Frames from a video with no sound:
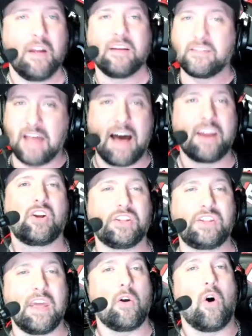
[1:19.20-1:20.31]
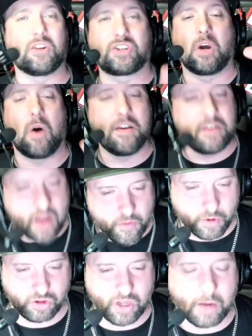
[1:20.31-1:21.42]
Not a good thing. Also,
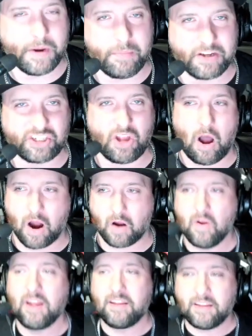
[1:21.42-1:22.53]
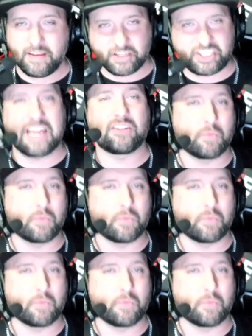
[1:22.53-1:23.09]
another WWE star is set to